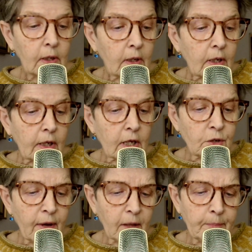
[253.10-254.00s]
"Can
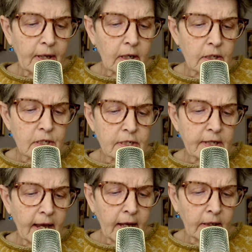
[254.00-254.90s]
you help me
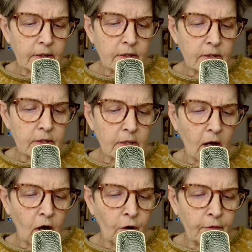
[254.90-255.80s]
understand
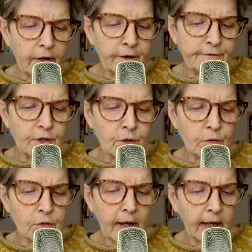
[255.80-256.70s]
now if
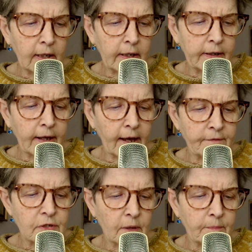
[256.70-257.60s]
you, Helen,
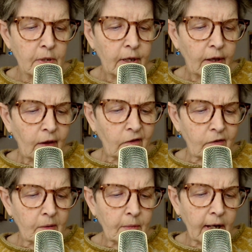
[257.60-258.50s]
have some
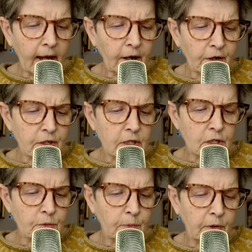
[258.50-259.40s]

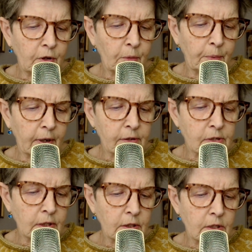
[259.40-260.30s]
similarities with your
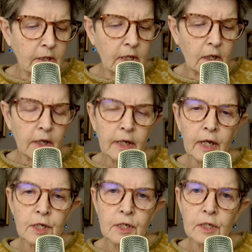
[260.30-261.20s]
present
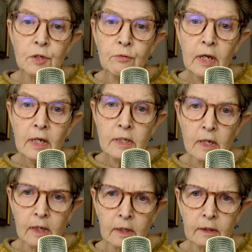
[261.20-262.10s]
incarnation as
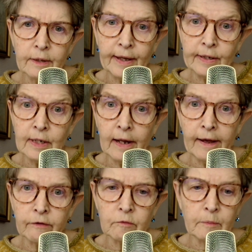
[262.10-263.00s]
Rita?" Angela
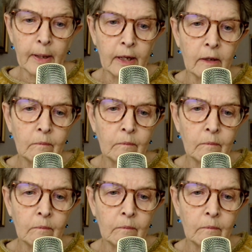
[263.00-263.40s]
asked me.